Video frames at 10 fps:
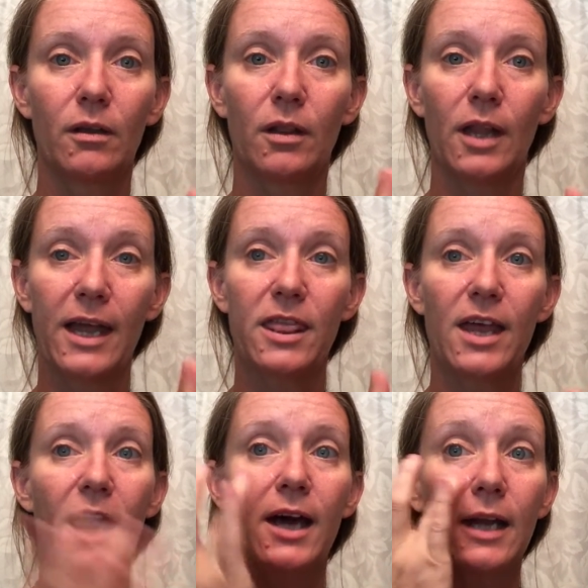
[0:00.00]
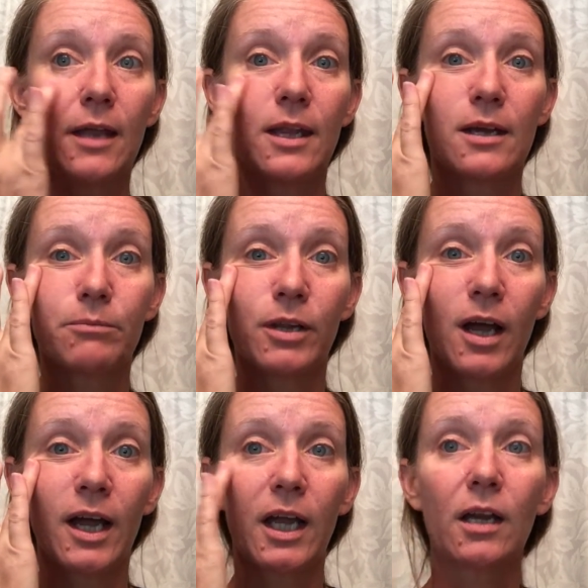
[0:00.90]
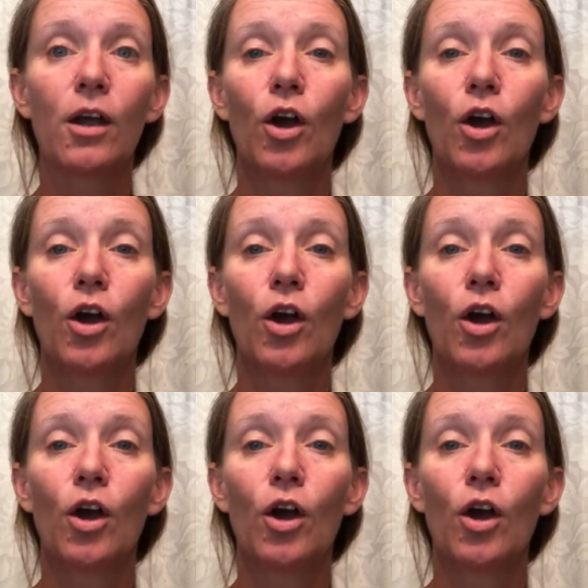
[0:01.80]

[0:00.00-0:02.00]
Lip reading: like that and then applying